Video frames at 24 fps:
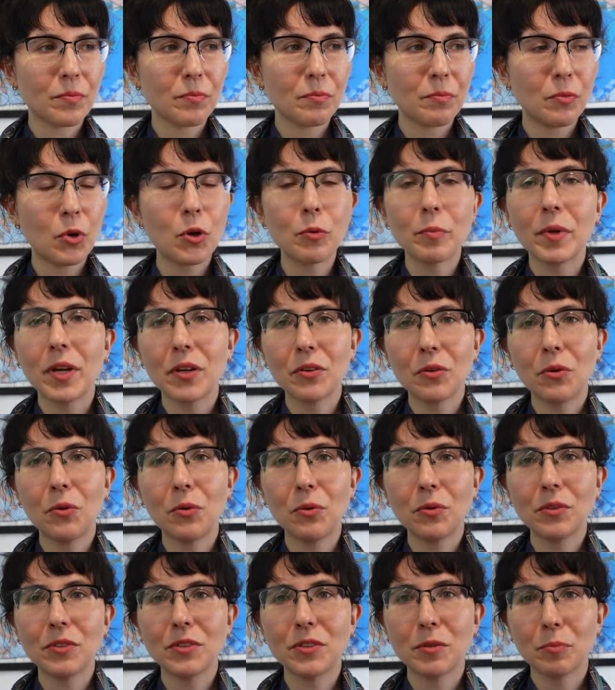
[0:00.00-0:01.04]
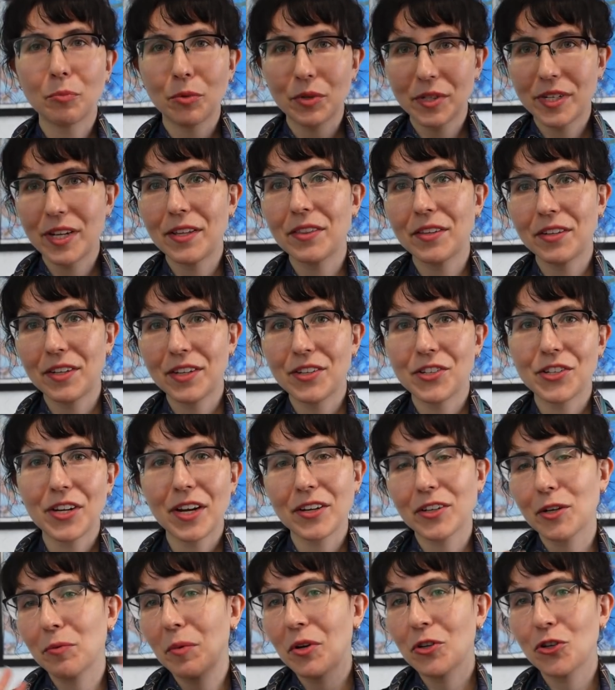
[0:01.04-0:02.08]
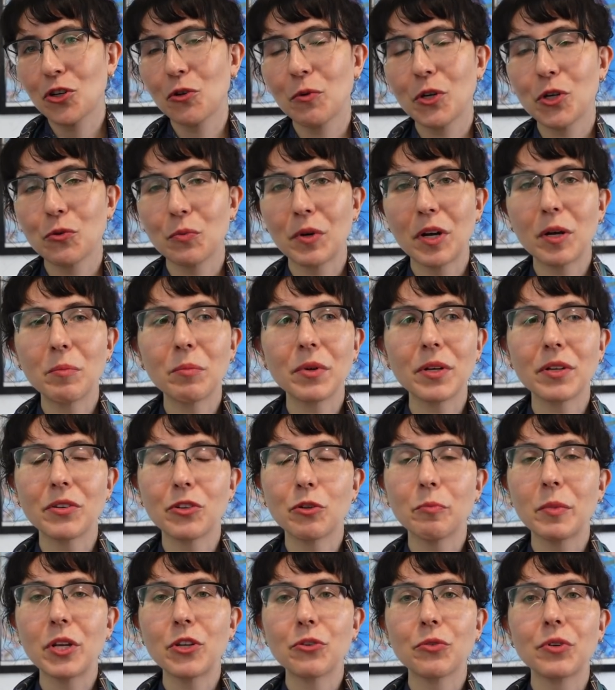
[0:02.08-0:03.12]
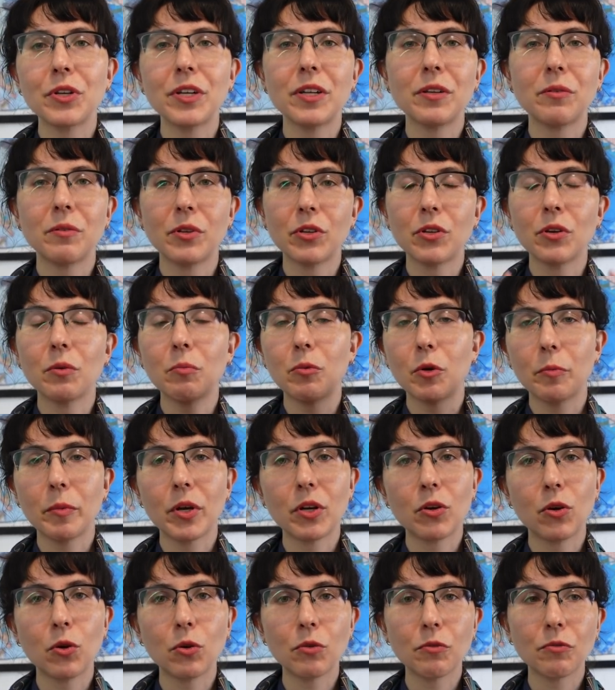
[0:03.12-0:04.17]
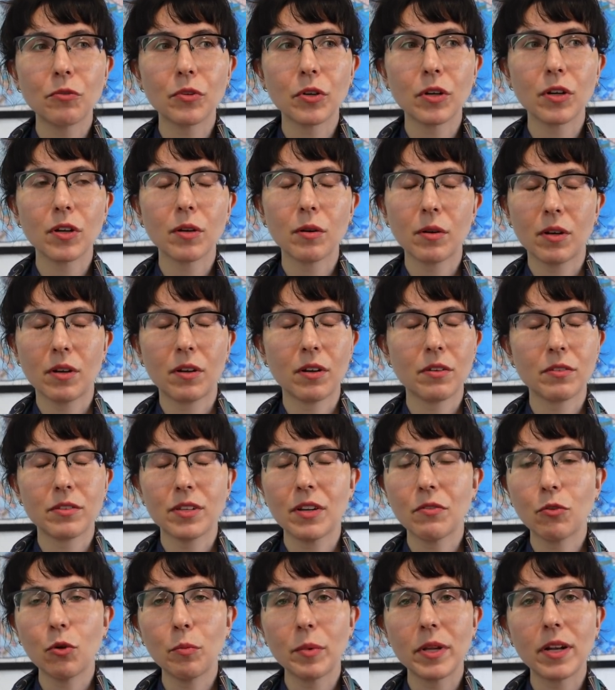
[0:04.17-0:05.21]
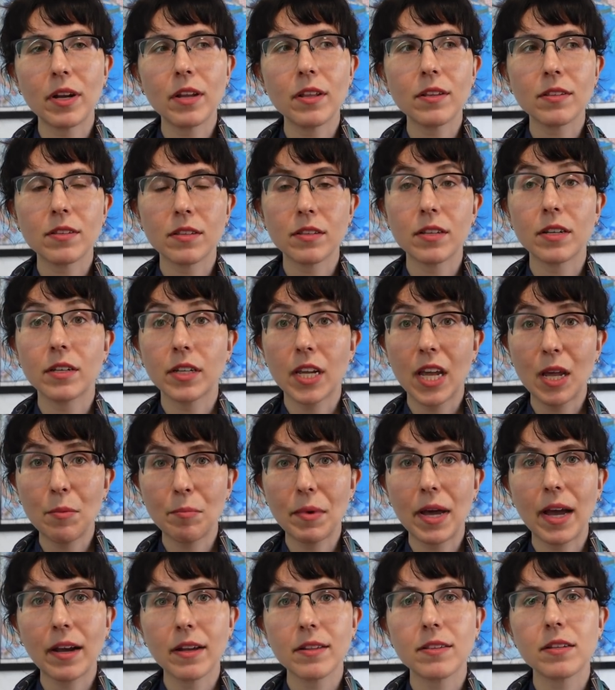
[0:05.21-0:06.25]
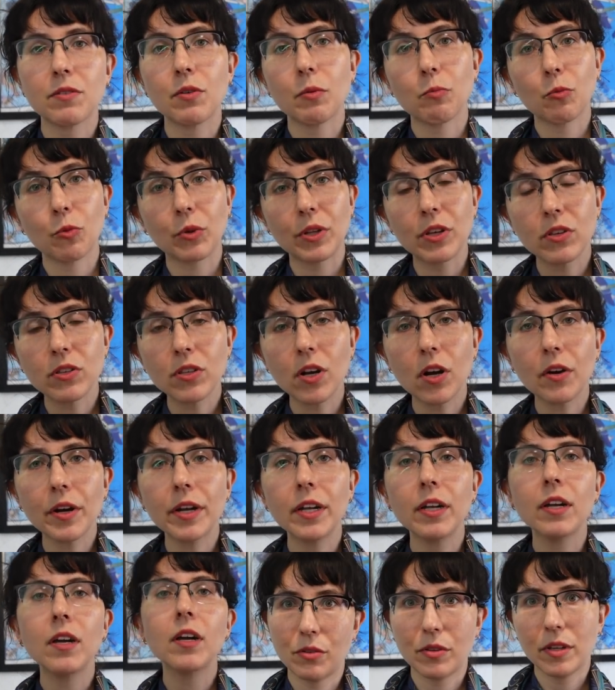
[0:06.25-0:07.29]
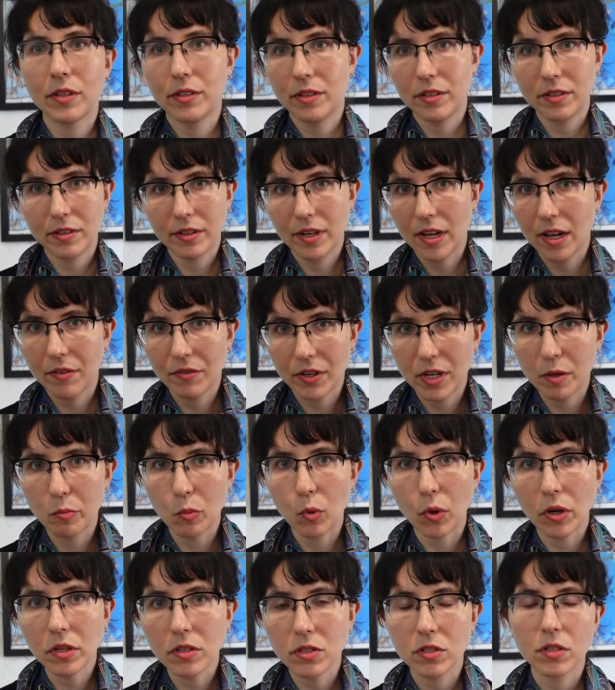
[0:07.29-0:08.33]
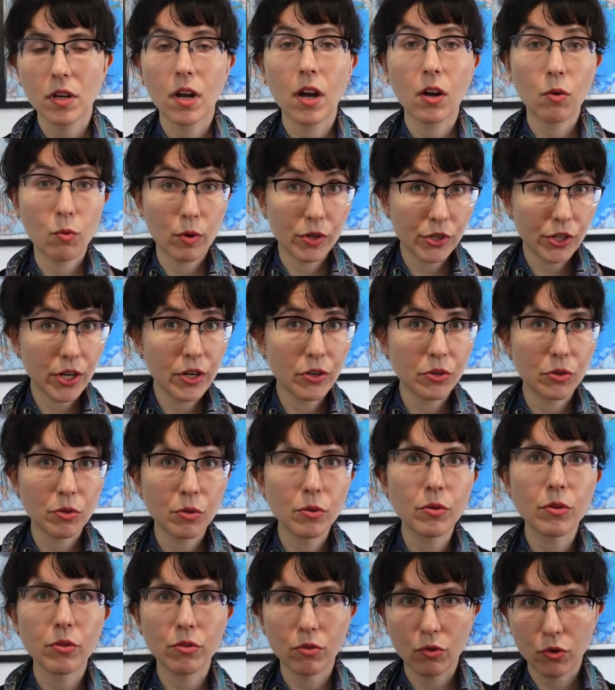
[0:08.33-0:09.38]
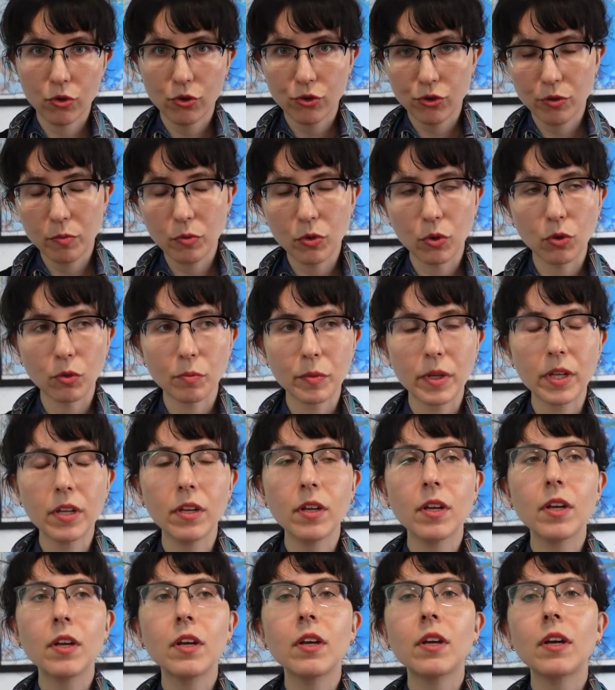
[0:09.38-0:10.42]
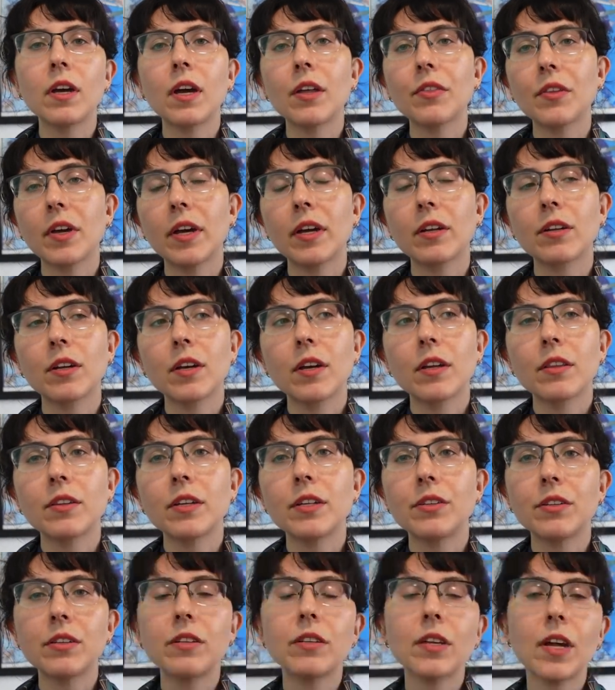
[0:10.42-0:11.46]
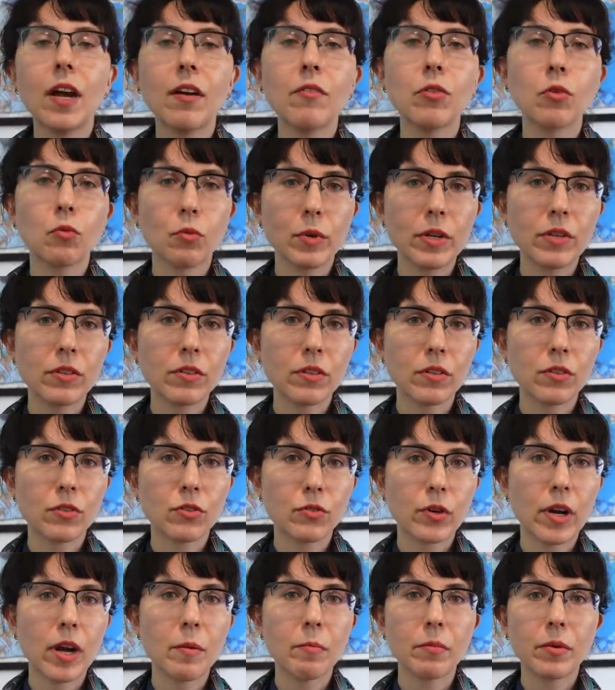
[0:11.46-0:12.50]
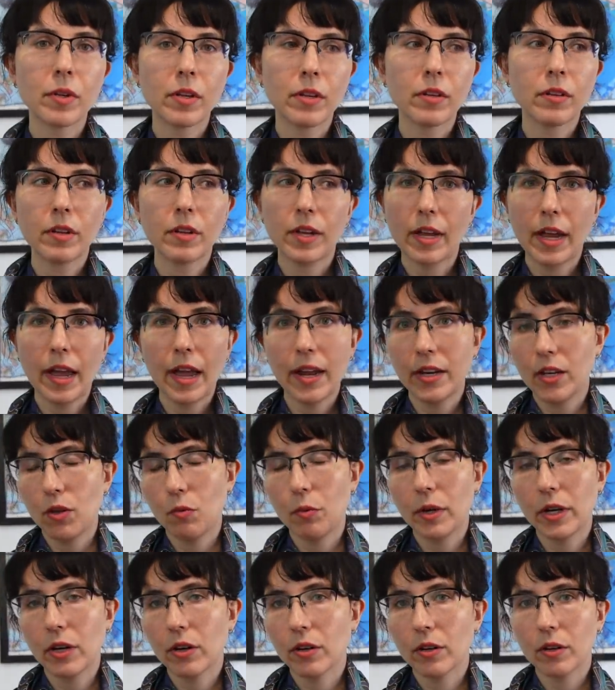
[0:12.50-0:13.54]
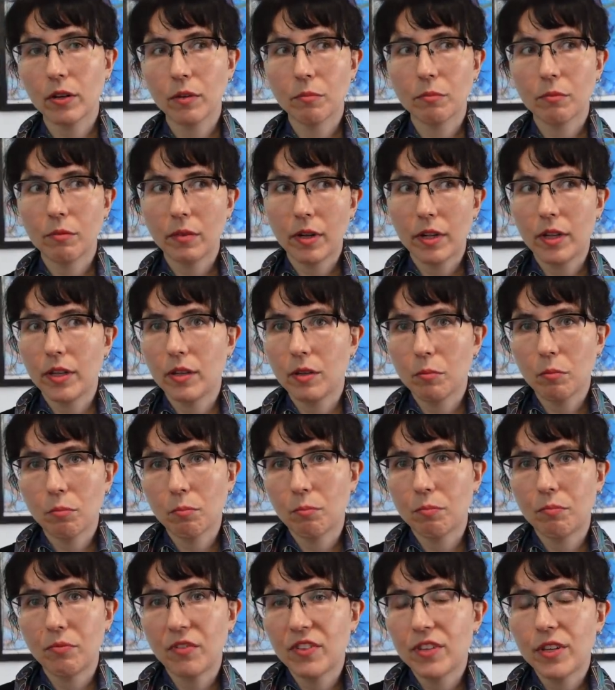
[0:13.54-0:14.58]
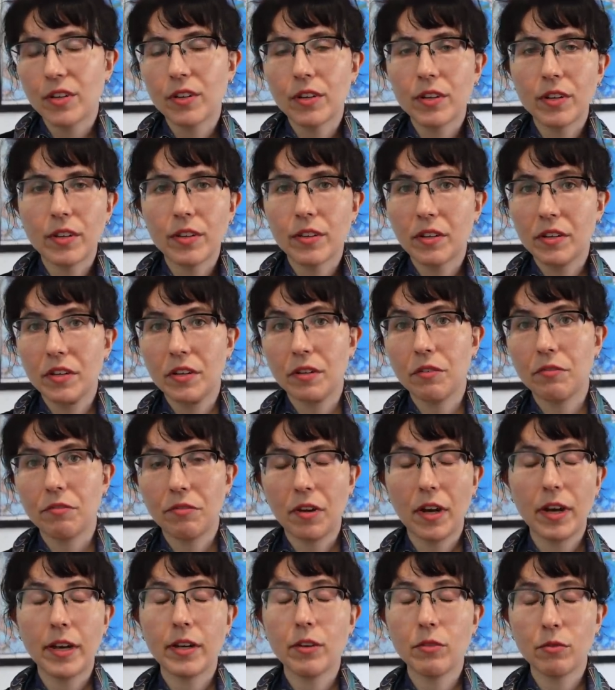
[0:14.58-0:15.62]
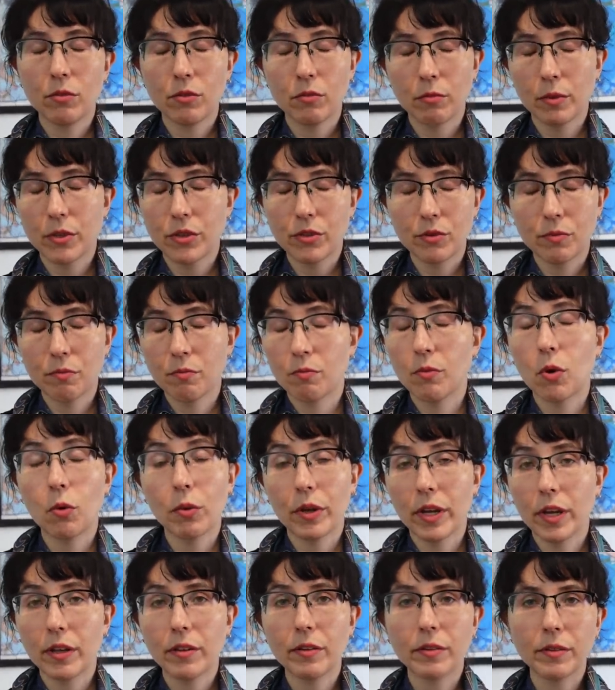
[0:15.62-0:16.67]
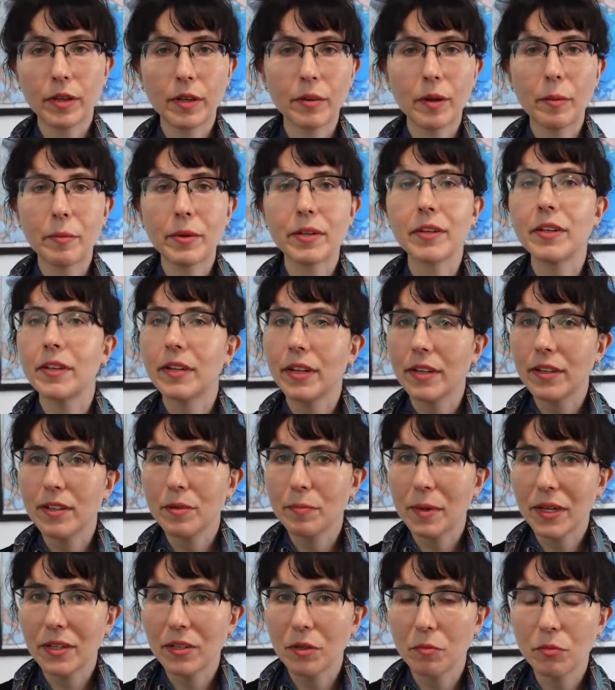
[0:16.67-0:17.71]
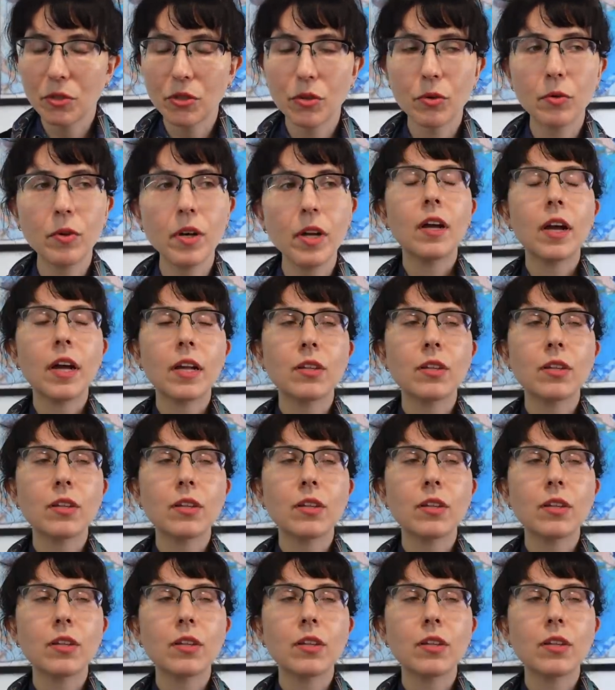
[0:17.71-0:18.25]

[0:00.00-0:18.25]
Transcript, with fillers: put me on hold to pretend that he checked. I'm not sure which one, but Dimitri, you know, put me on hold for uh, several minutes and then came back and said, I'm really sorry. They didn't have any more in stock, which I knew because Nordstrom told me, and that they didn't have the wristlet strap anywhere in the vicinity that he could find, which, okay, yeah, I mean, didn't expect him to.